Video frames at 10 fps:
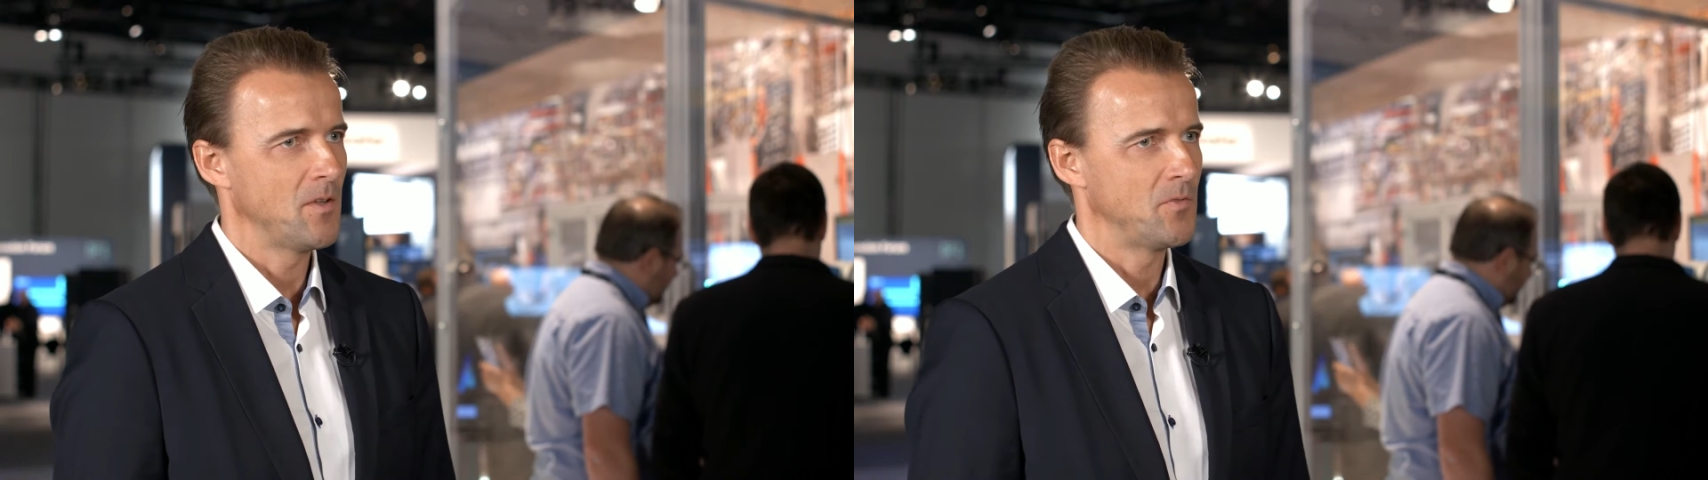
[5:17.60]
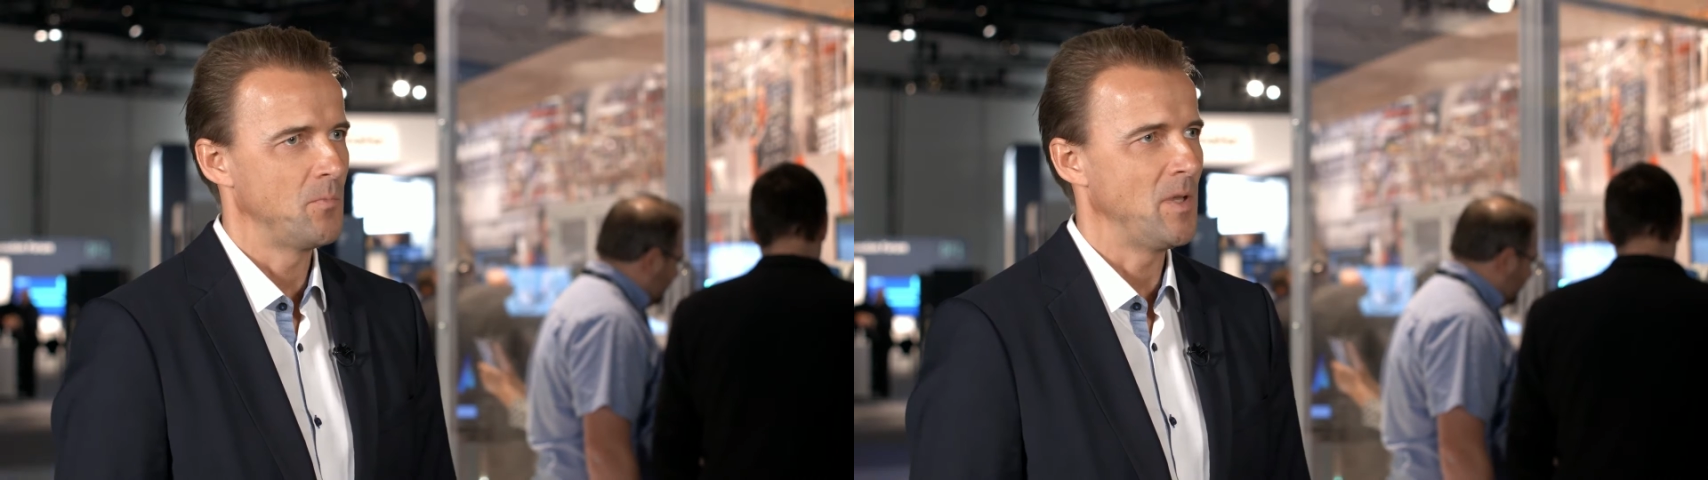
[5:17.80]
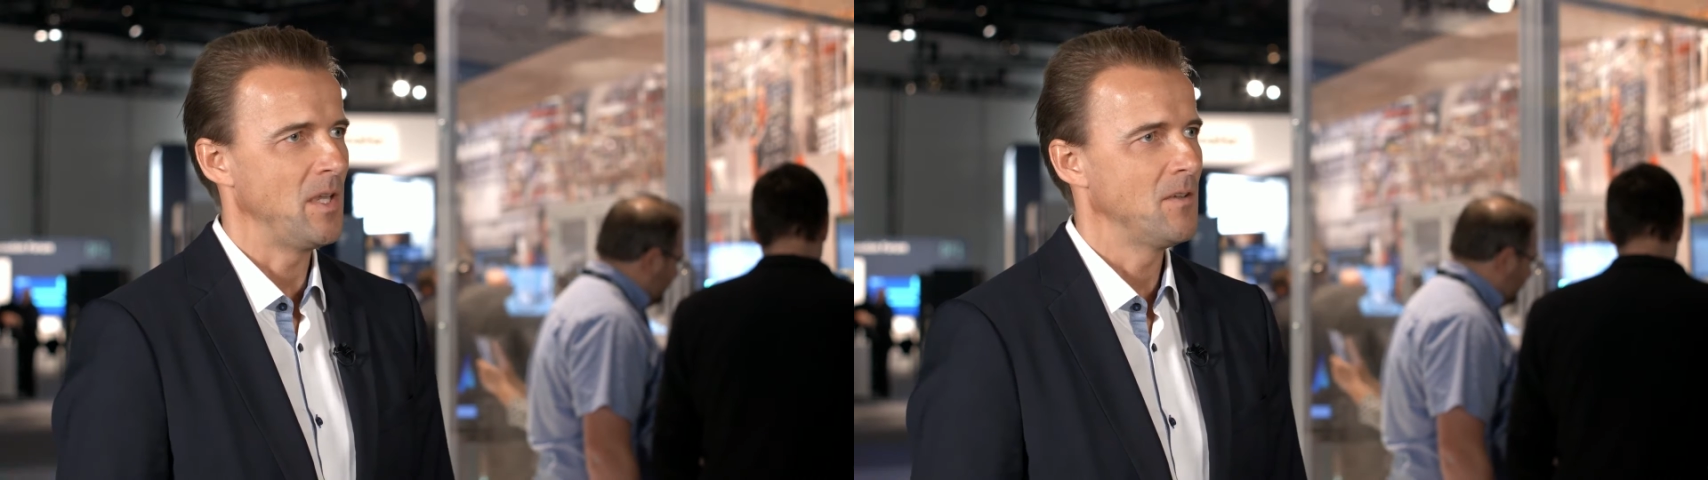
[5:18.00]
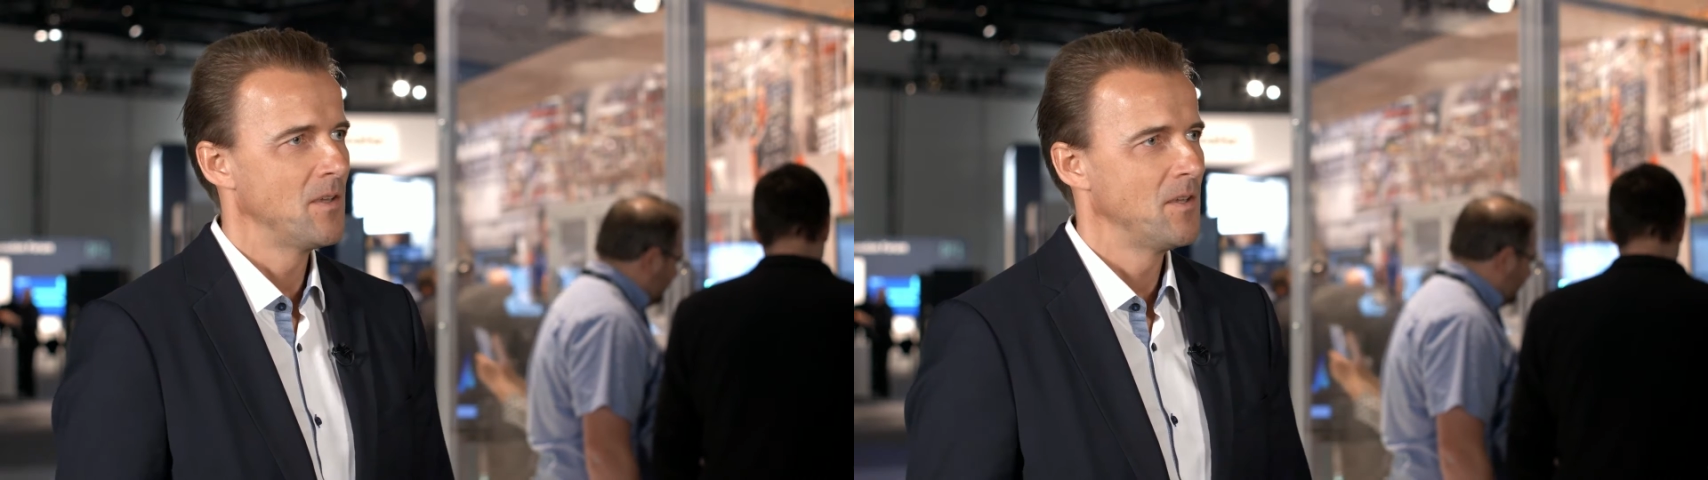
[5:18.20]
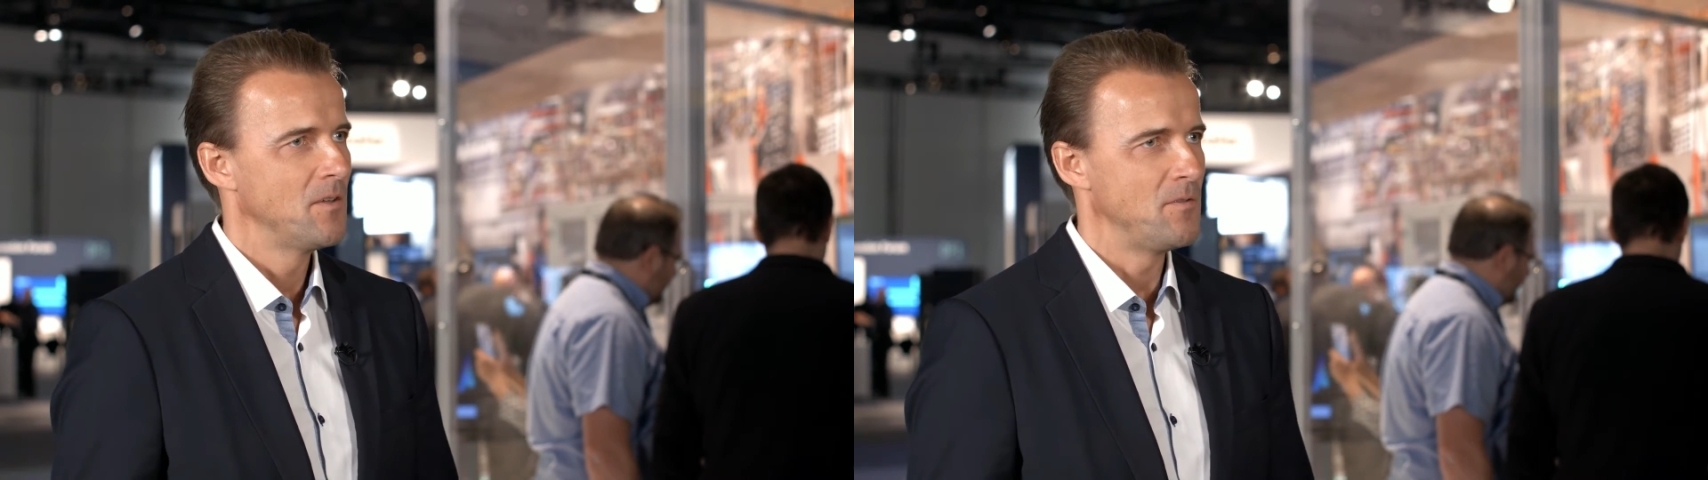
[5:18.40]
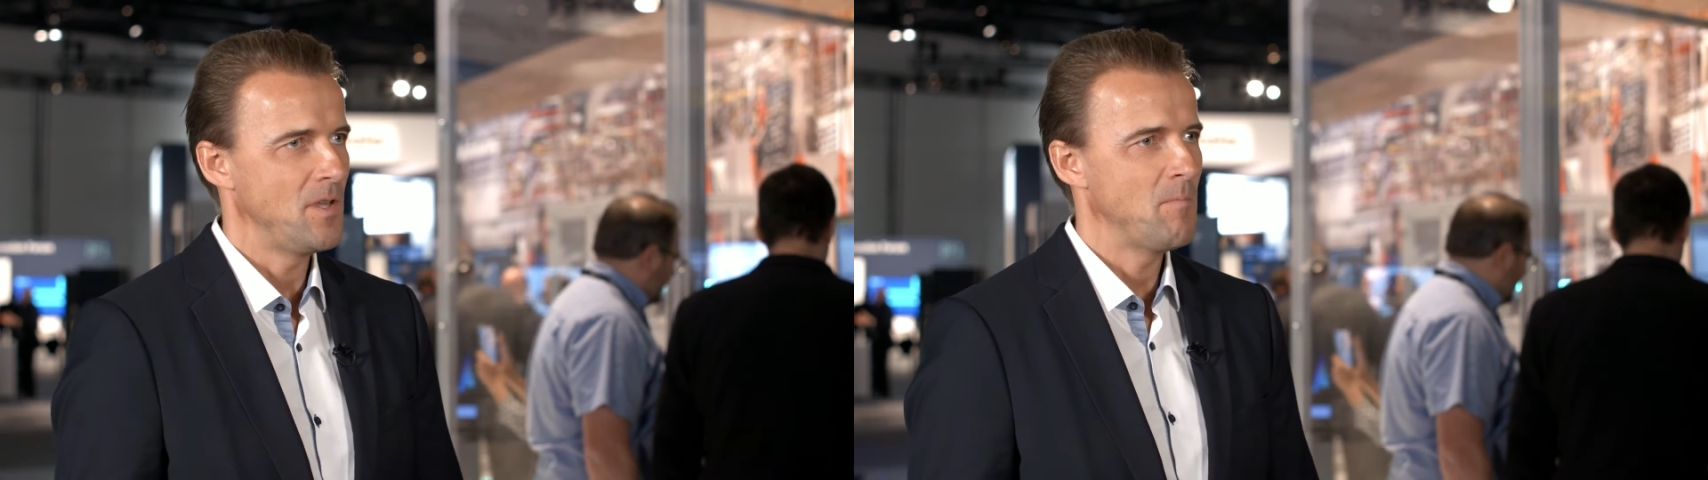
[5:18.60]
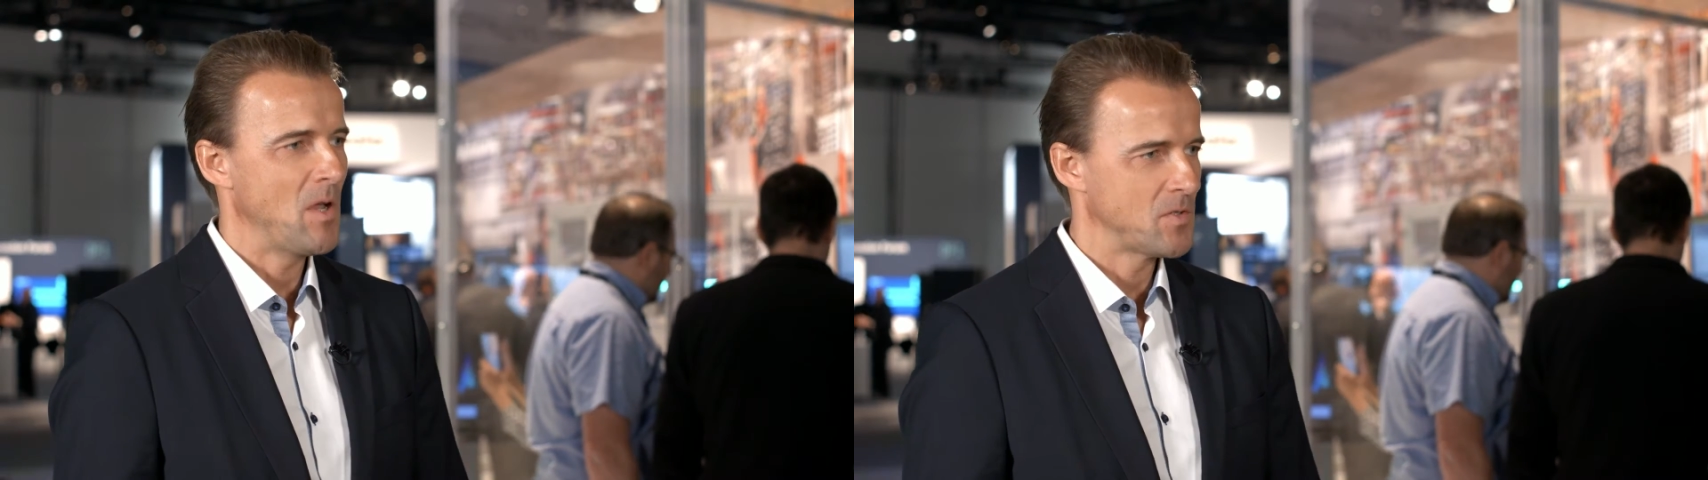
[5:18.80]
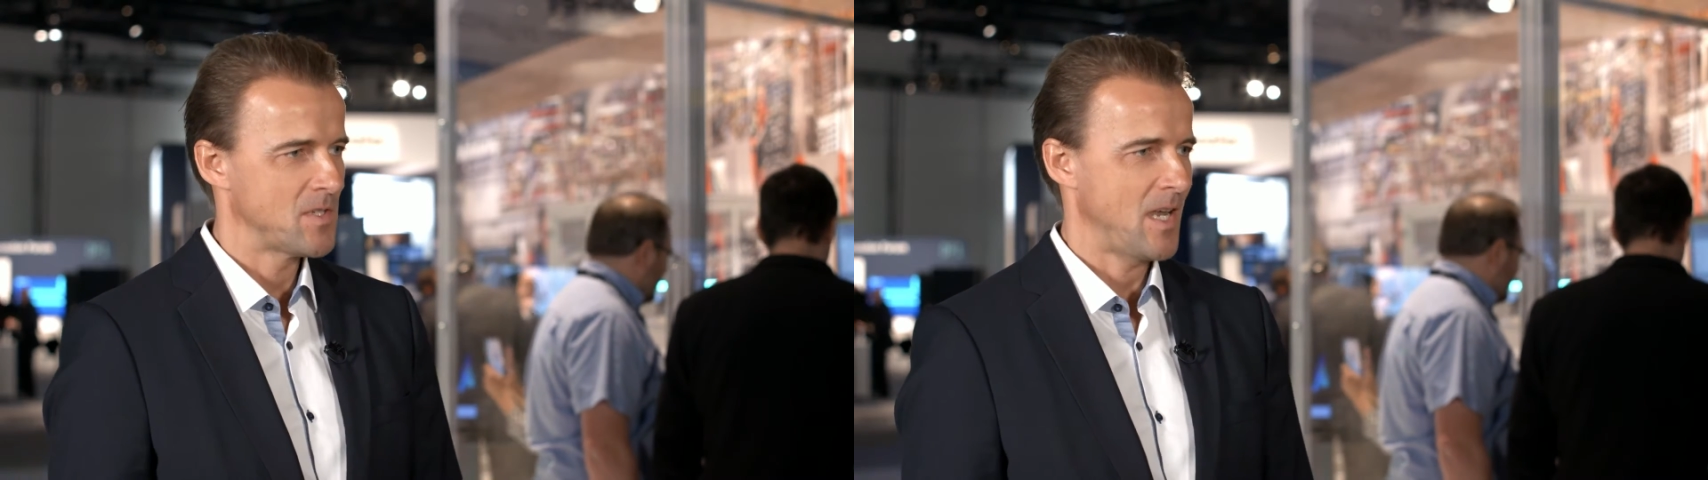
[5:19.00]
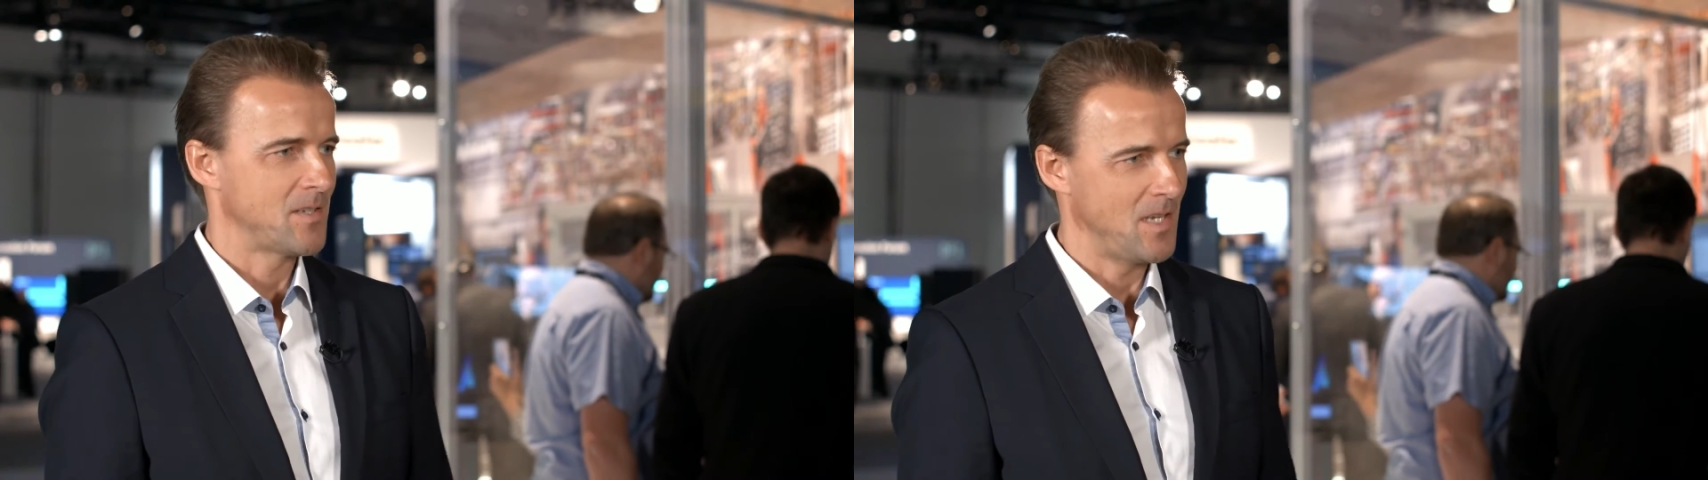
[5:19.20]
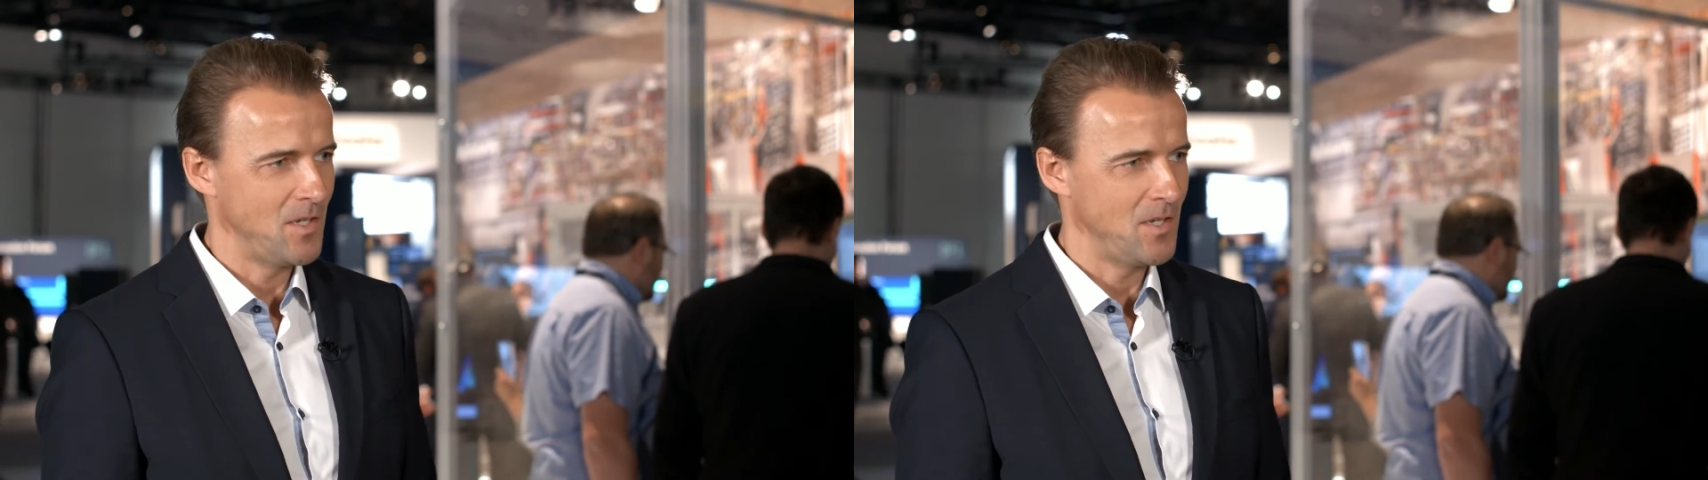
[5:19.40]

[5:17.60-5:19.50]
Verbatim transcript: out to be the most sexy